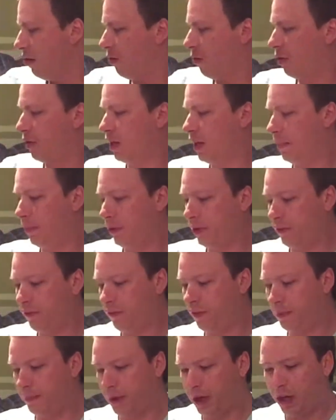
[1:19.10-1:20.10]
So a couple of
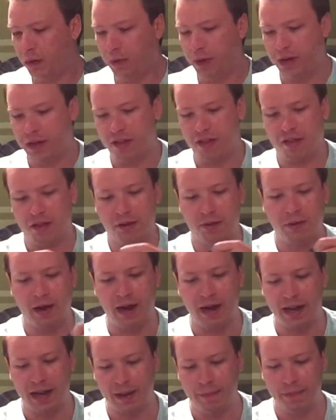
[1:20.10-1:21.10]
football ones. So
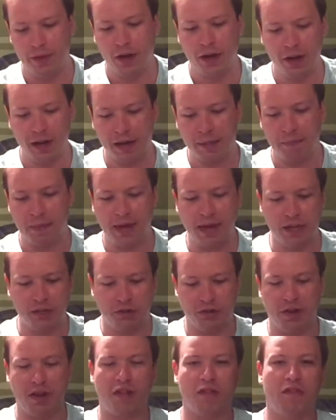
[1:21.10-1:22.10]
I am not a
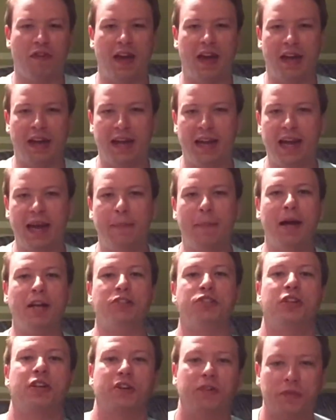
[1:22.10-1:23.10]
Patriots fan. I am
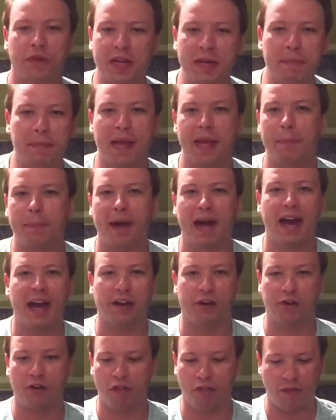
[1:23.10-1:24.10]
actually a Green Bay
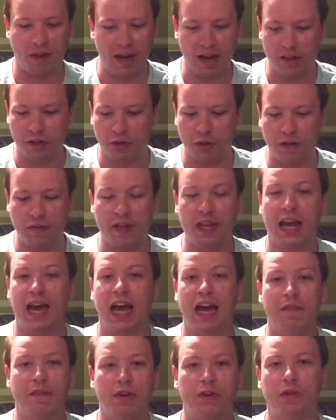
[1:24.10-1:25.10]
Packers fan. I don't even
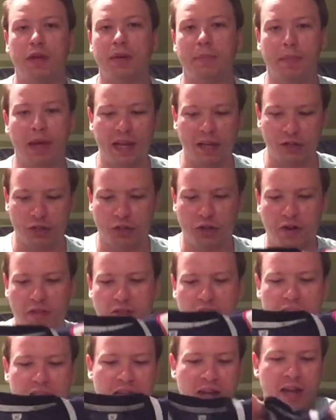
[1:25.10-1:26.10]
have a Green Bay
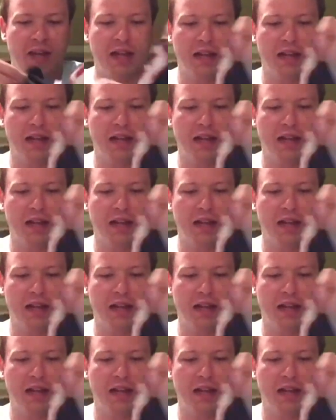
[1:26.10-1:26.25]
jersey.